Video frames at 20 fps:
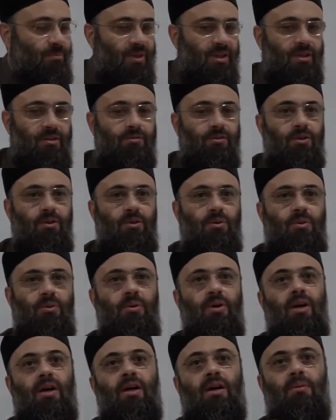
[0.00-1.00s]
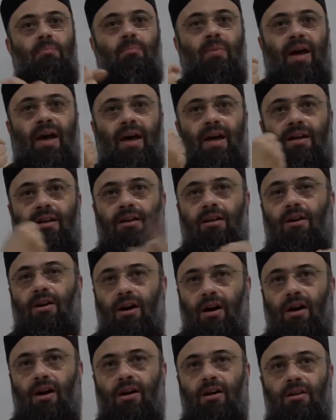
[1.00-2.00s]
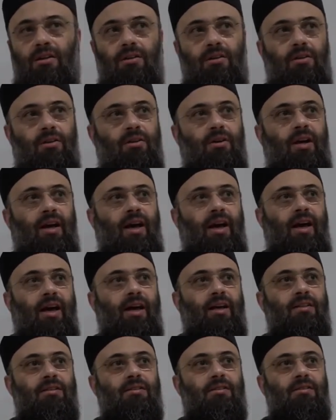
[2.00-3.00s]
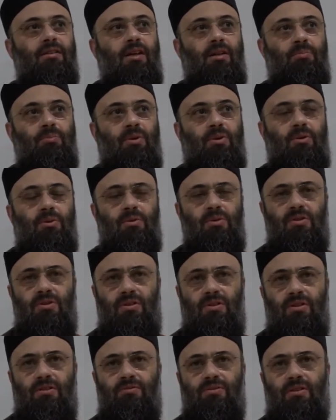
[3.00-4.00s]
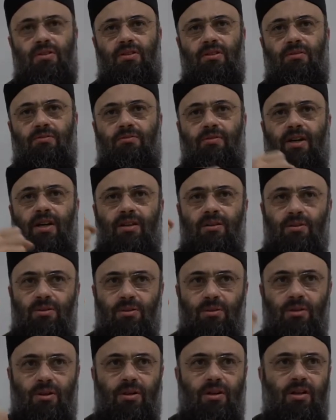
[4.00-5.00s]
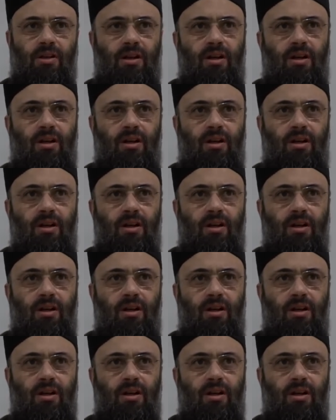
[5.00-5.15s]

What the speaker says: but if you bang on your hand, it produces a different effect, or